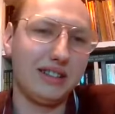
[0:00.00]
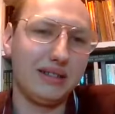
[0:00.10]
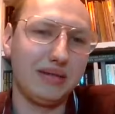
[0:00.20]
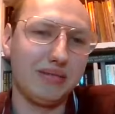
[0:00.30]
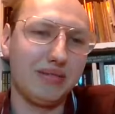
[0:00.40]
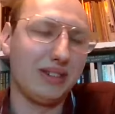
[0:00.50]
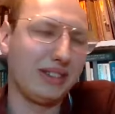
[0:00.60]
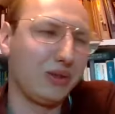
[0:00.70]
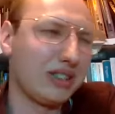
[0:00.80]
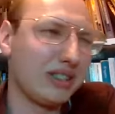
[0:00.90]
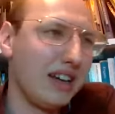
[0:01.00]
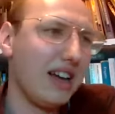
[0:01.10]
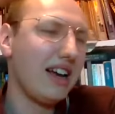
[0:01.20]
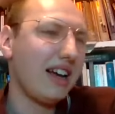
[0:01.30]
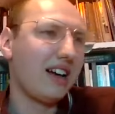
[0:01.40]
well, it was
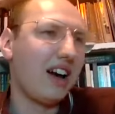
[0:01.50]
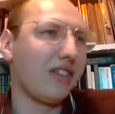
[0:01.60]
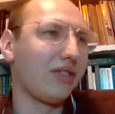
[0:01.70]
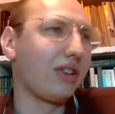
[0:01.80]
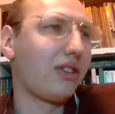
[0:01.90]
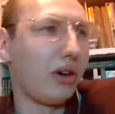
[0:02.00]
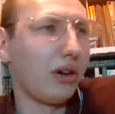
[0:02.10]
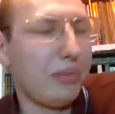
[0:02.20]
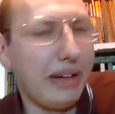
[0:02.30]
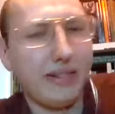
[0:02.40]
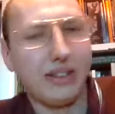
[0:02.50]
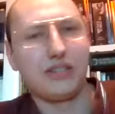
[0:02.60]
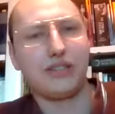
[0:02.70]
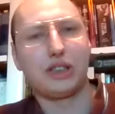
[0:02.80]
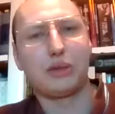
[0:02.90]
kind of a third
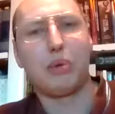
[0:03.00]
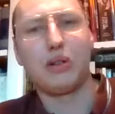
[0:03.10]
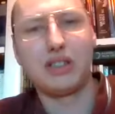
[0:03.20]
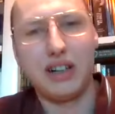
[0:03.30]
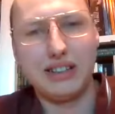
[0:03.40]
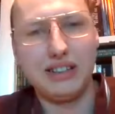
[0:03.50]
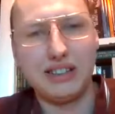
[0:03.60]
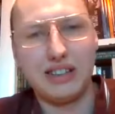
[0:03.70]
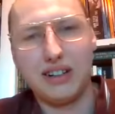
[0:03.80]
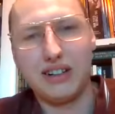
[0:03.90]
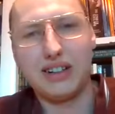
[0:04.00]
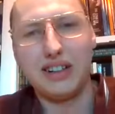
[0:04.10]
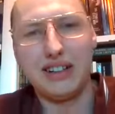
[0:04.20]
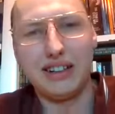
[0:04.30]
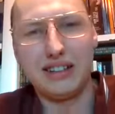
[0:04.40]
period response, like these
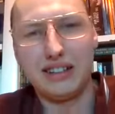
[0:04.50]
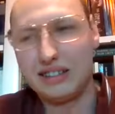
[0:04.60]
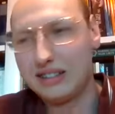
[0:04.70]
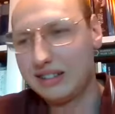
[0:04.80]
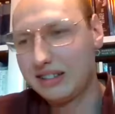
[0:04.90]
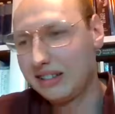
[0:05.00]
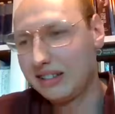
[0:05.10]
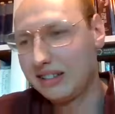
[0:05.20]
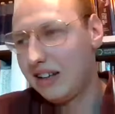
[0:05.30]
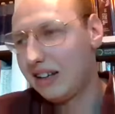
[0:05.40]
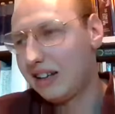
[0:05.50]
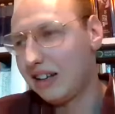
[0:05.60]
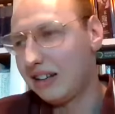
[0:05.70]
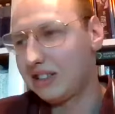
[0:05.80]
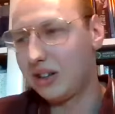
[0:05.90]
are
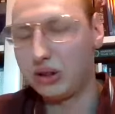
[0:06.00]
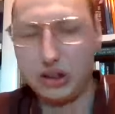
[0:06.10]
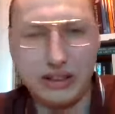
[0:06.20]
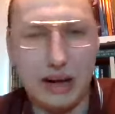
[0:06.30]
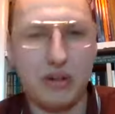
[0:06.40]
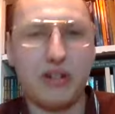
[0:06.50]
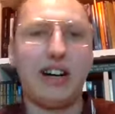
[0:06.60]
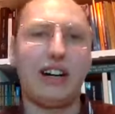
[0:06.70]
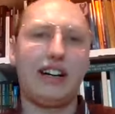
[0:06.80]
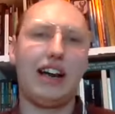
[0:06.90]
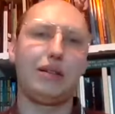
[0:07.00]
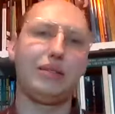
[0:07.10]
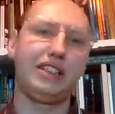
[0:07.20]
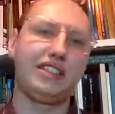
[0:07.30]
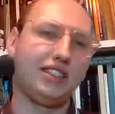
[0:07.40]
social democratic
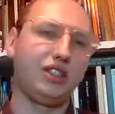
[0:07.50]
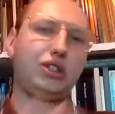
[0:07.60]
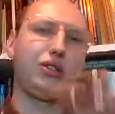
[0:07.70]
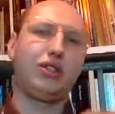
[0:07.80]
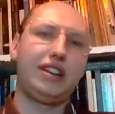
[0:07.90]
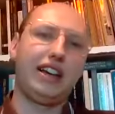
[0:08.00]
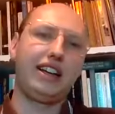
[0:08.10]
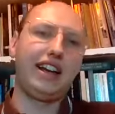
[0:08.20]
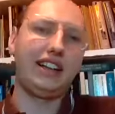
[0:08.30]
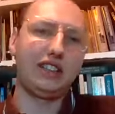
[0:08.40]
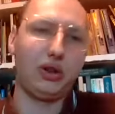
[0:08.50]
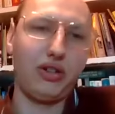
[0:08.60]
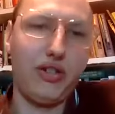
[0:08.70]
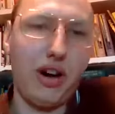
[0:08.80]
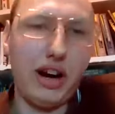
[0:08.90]
enemies and you shouldn't engage or
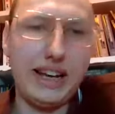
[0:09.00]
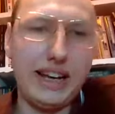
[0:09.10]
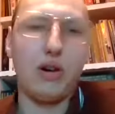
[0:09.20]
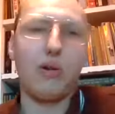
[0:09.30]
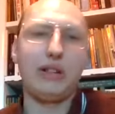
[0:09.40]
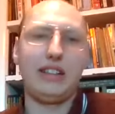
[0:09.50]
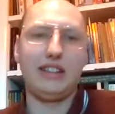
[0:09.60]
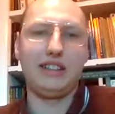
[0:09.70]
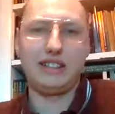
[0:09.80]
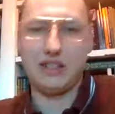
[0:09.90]
try at all within these